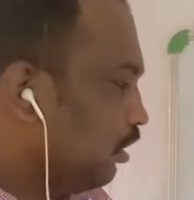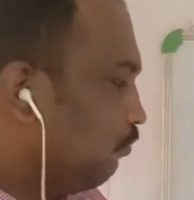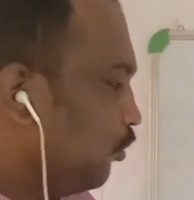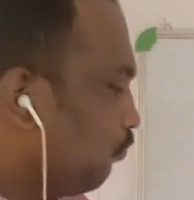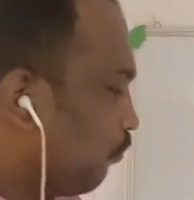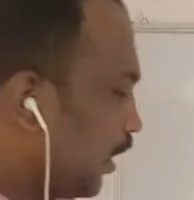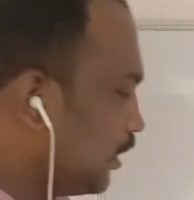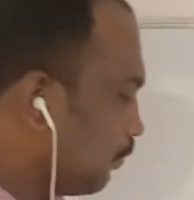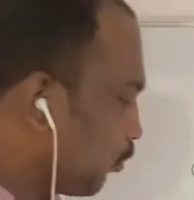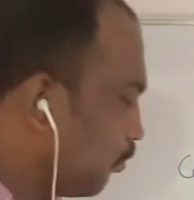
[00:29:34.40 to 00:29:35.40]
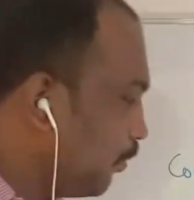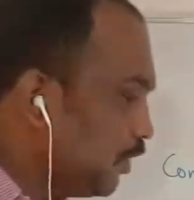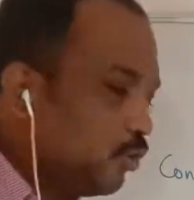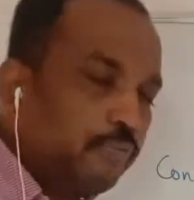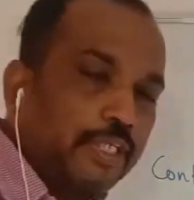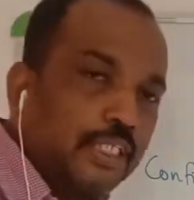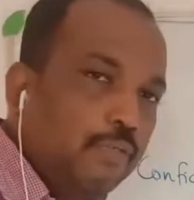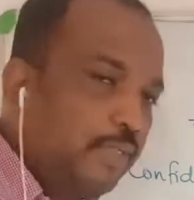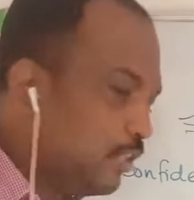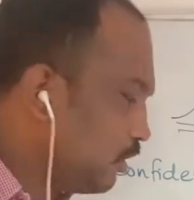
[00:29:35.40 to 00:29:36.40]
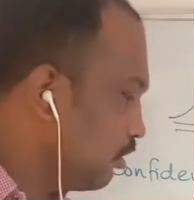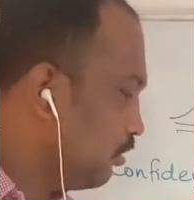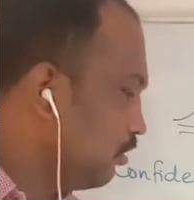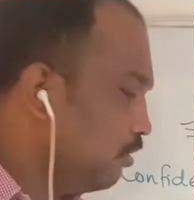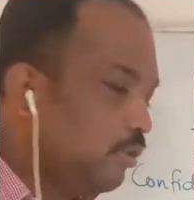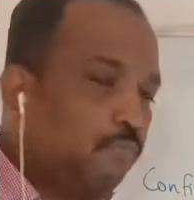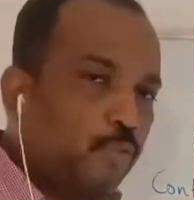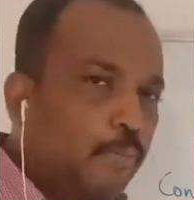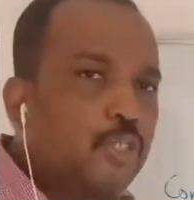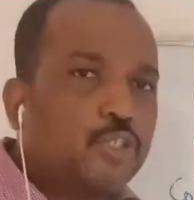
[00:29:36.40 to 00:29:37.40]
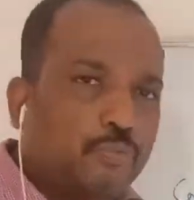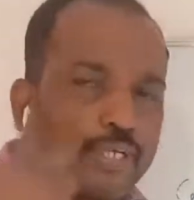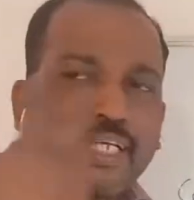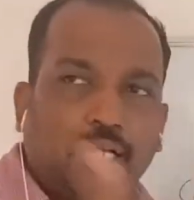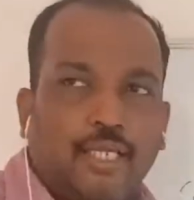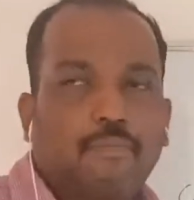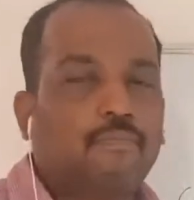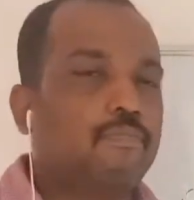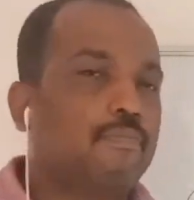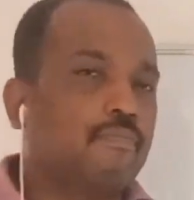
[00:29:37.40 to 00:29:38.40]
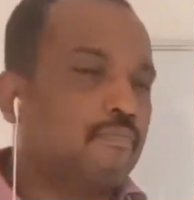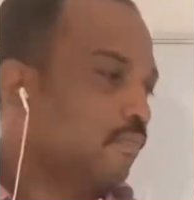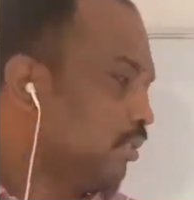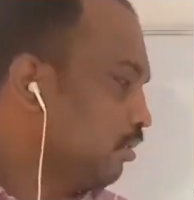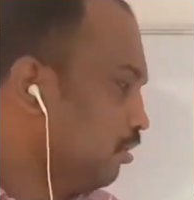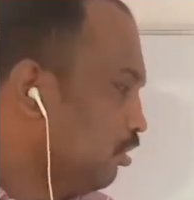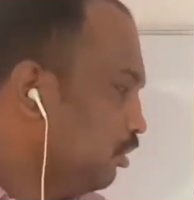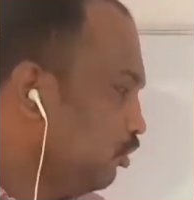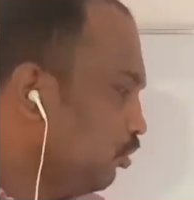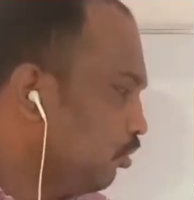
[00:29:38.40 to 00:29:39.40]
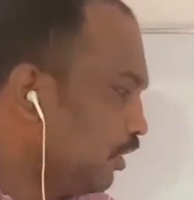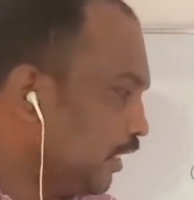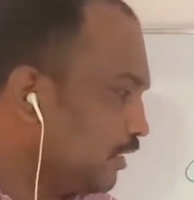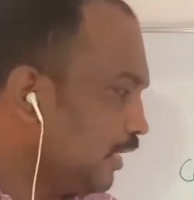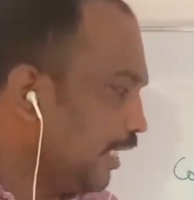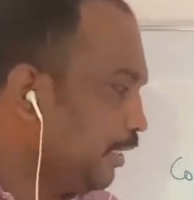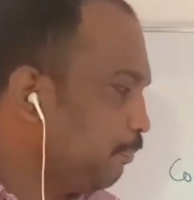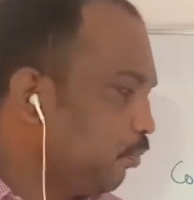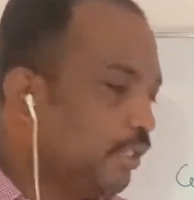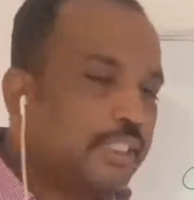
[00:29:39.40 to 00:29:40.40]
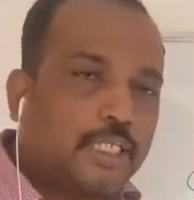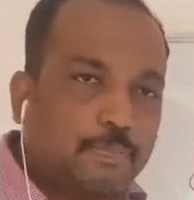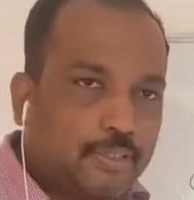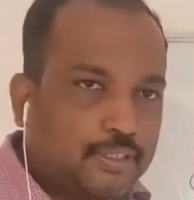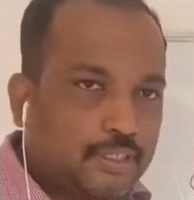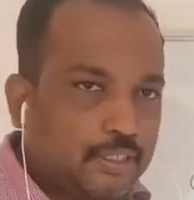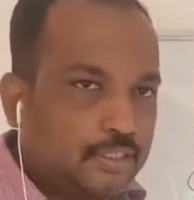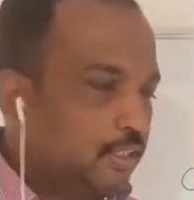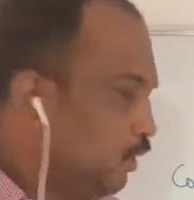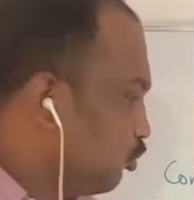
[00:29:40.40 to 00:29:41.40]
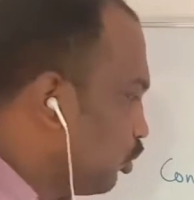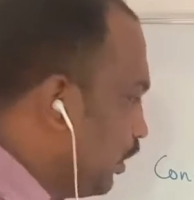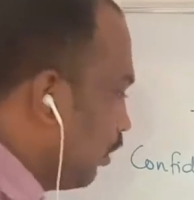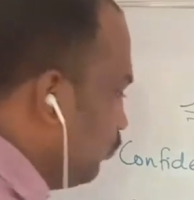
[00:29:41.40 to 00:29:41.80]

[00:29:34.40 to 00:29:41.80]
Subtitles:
When you find the probability of an event, probability of a claim, you got it as 9.8%. So now